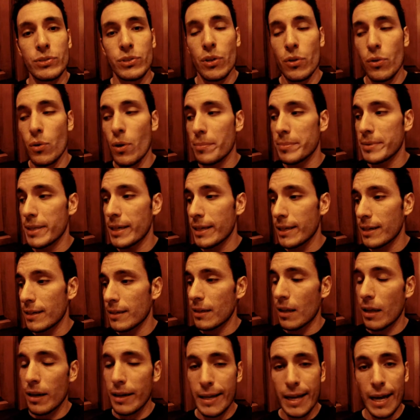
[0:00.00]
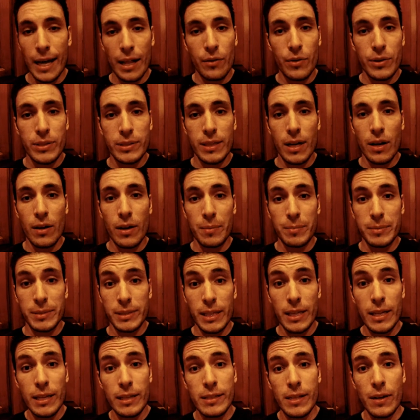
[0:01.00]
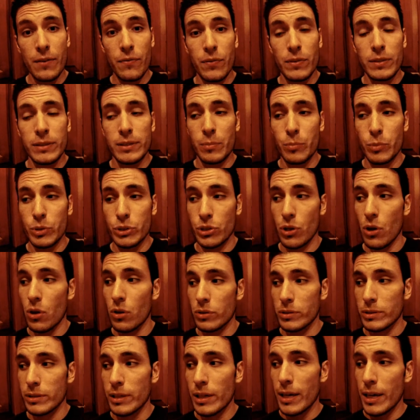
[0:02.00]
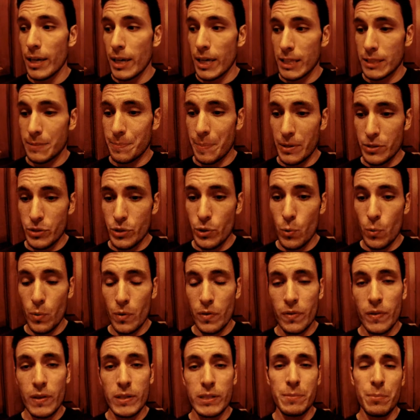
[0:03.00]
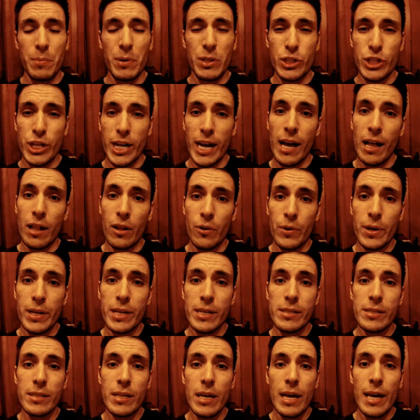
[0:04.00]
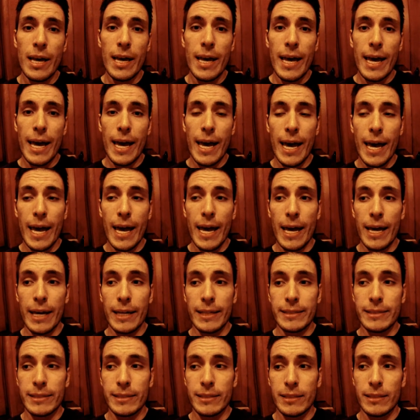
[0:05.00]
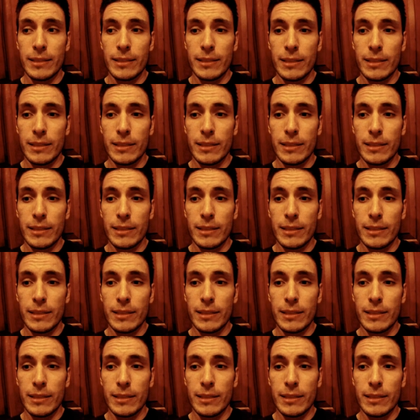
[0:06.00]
Although I'm taking a lot of calories now, and I'm seeing definitely some results, especially with this much calories, and